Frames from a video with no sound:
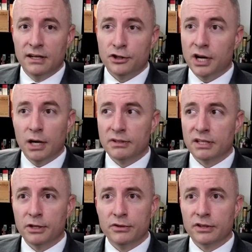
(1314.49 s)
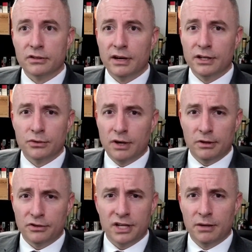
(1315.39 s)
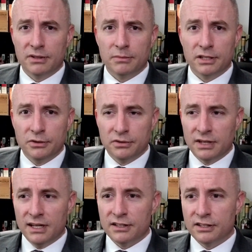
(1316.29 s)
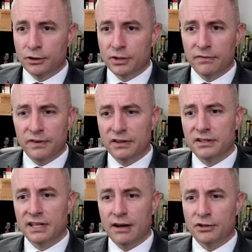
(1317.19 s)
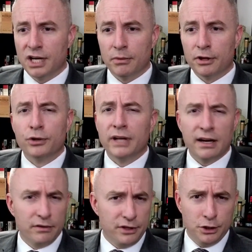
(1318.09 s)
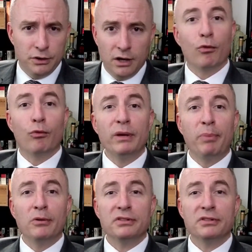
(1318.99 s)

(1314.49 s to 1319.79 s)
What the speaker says: Share it with somebody who doesn't know how to use Rumble. Share it with somebody who's still trying to figure this thing out. Share it with a creator that you know. Repost